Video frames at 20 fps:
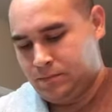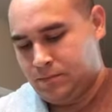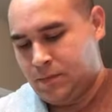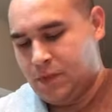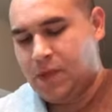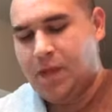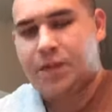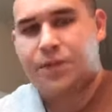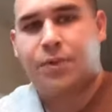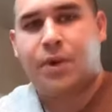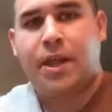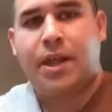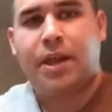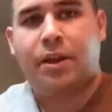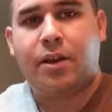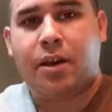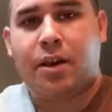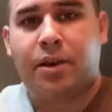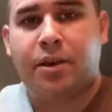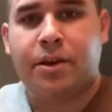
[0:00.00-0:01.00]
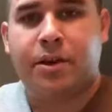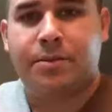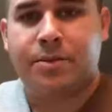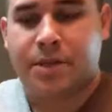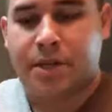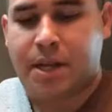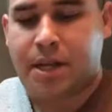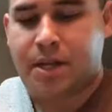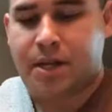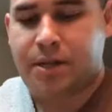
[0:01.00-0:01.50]
And that's why that guard comes
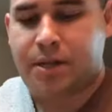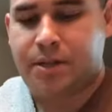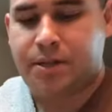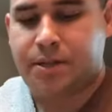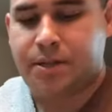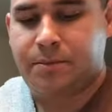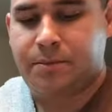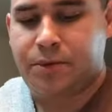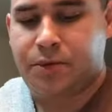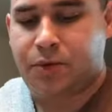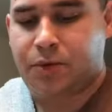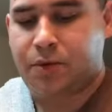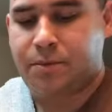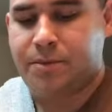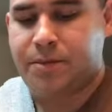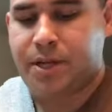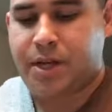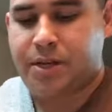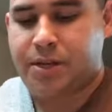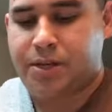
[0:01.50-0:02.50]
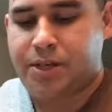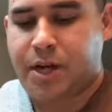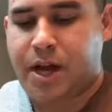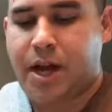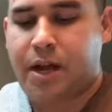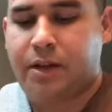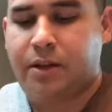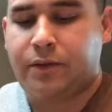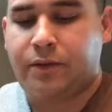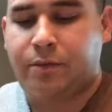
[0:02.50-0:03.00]
in handy, because it absorbs that
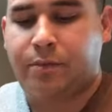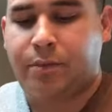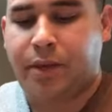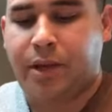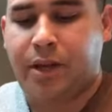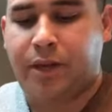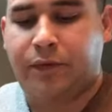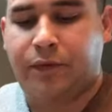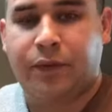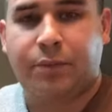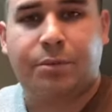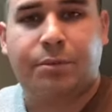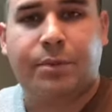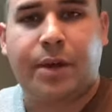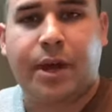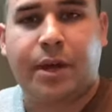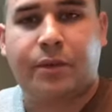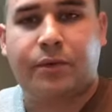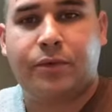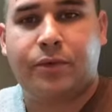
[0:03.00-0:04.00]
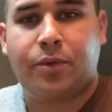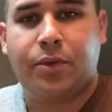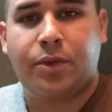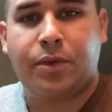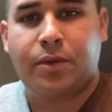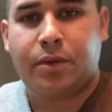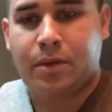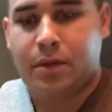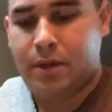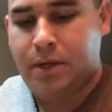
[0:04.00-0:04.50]
shock of the blade flipping back and
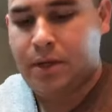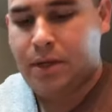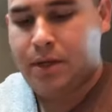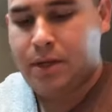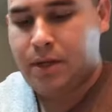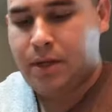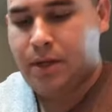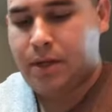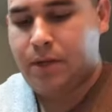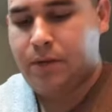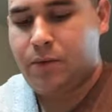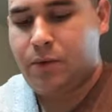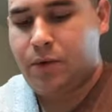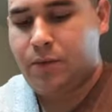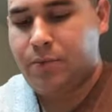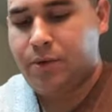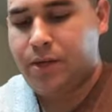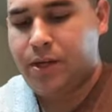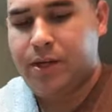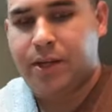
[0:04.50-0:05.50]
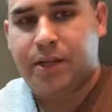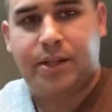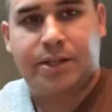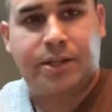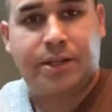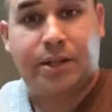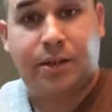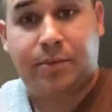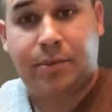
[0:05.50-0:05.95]
forth, and it won't put nicks in your